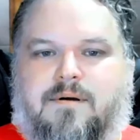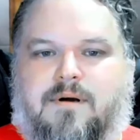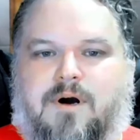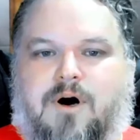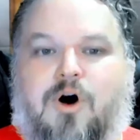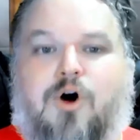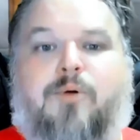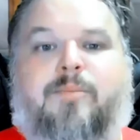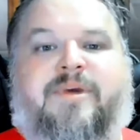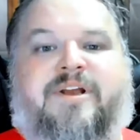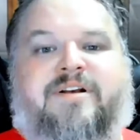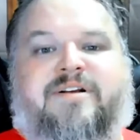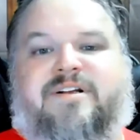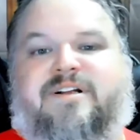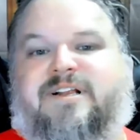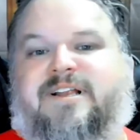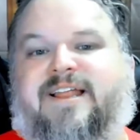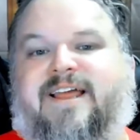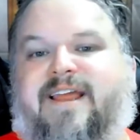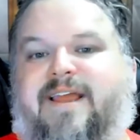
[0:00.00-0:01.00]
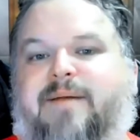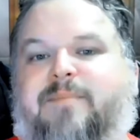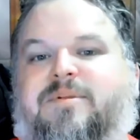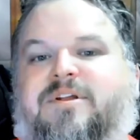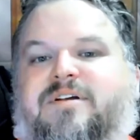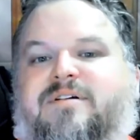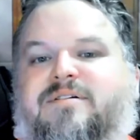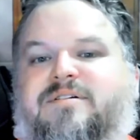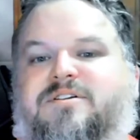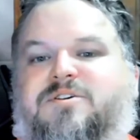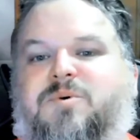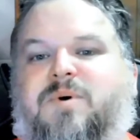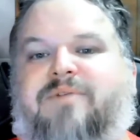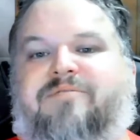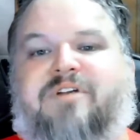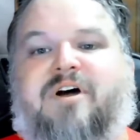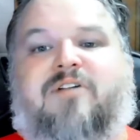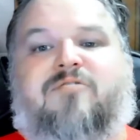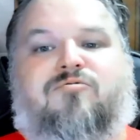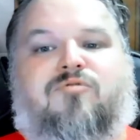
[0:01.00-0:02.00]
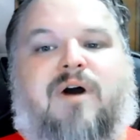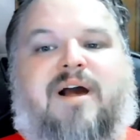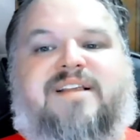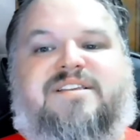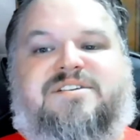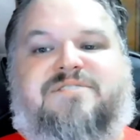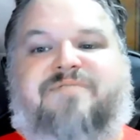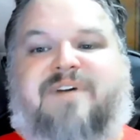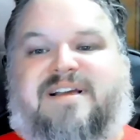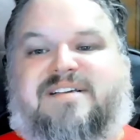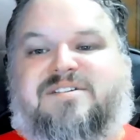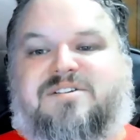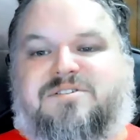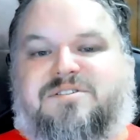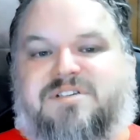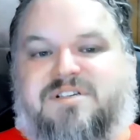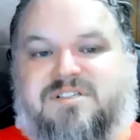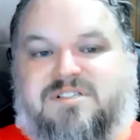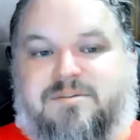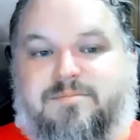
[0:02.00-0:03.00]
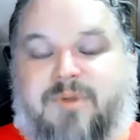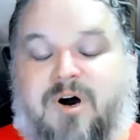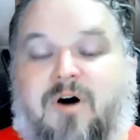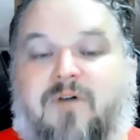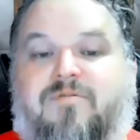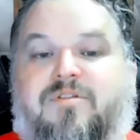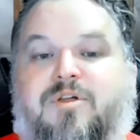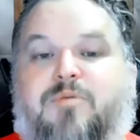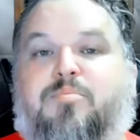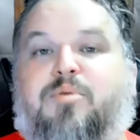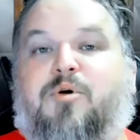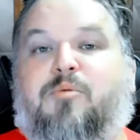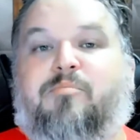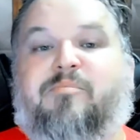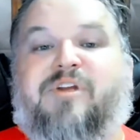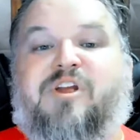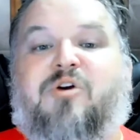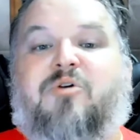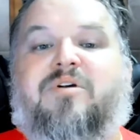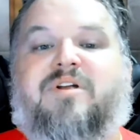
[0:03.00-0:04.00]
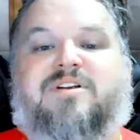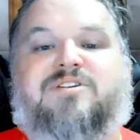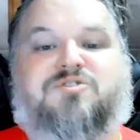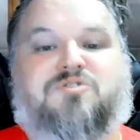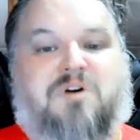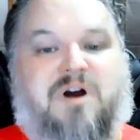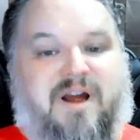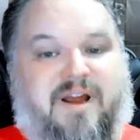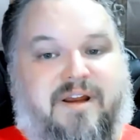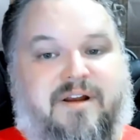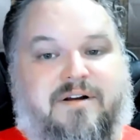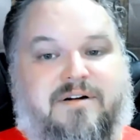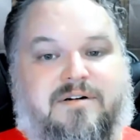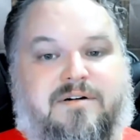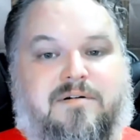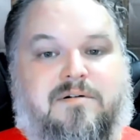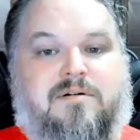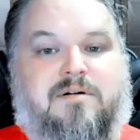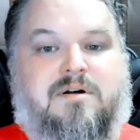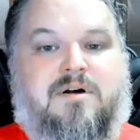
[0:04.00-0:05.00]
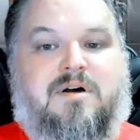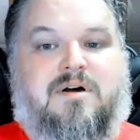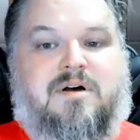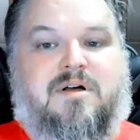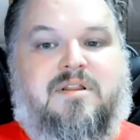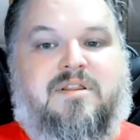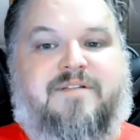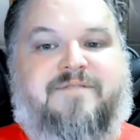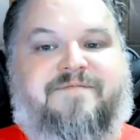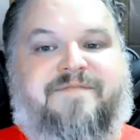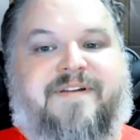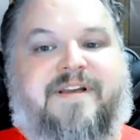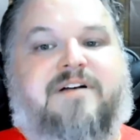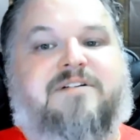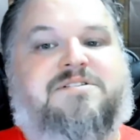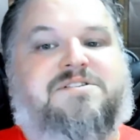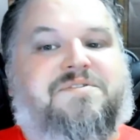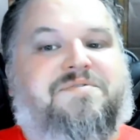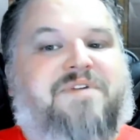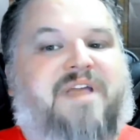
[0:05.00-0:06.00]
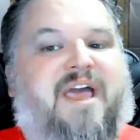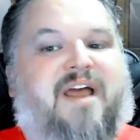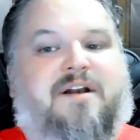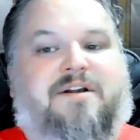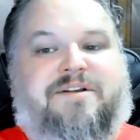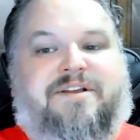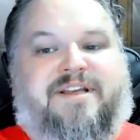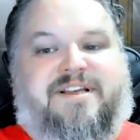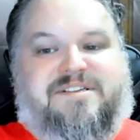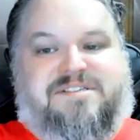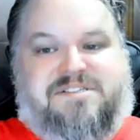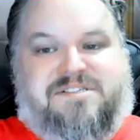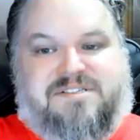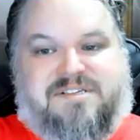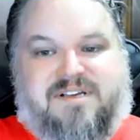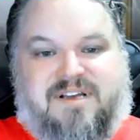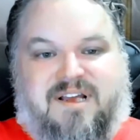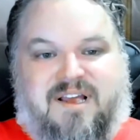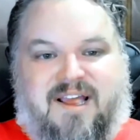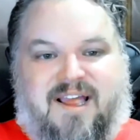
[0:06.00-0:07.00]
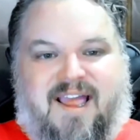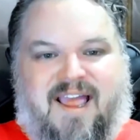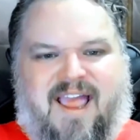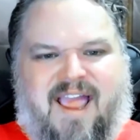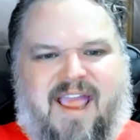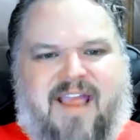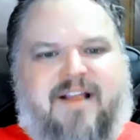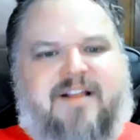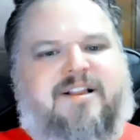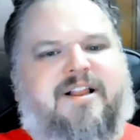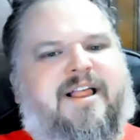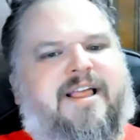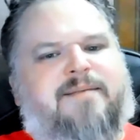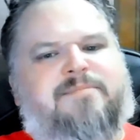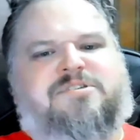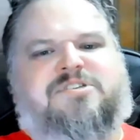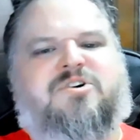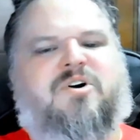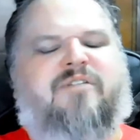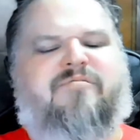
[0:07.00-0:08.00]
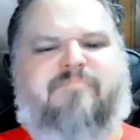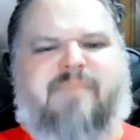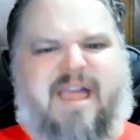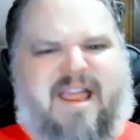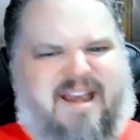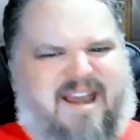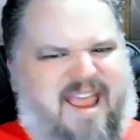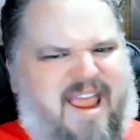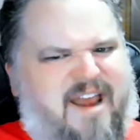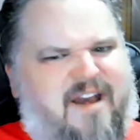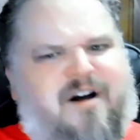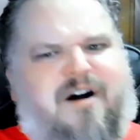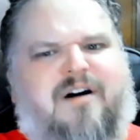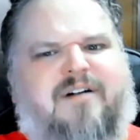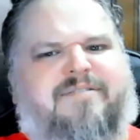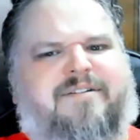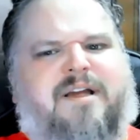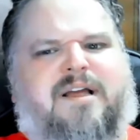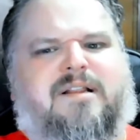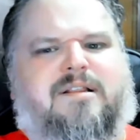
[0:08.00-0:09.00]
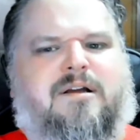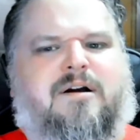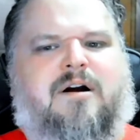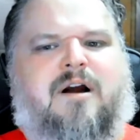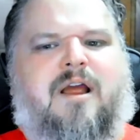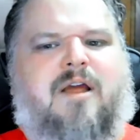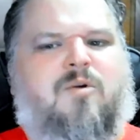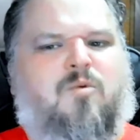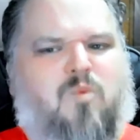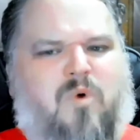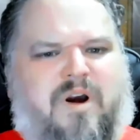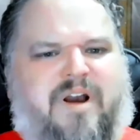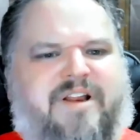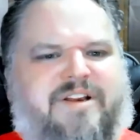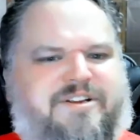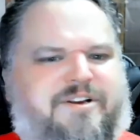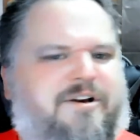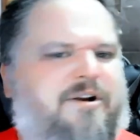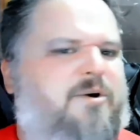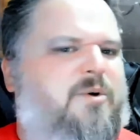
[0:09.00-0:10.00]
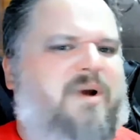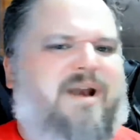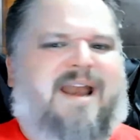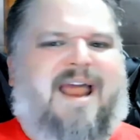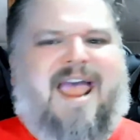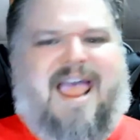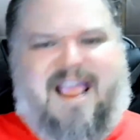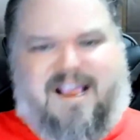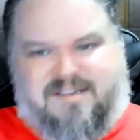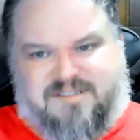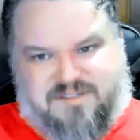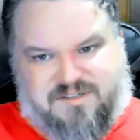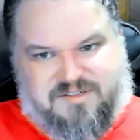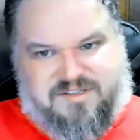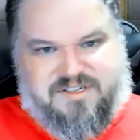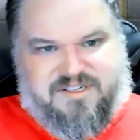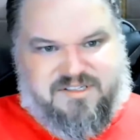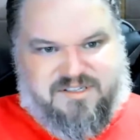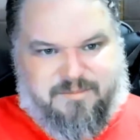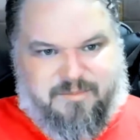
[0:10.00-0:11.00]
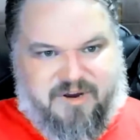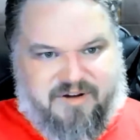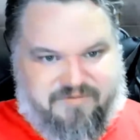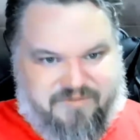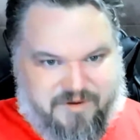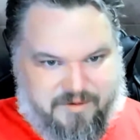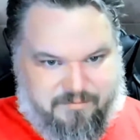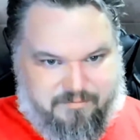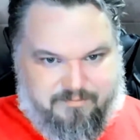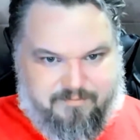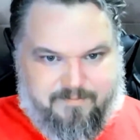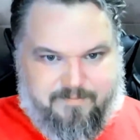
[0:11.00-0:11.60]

Omen claimed to have done rites of exorcism over the Bermuda Triangle, the fields of Kettleness, and claims to have met Adolf Hitler and wanted to do an exorcism of him.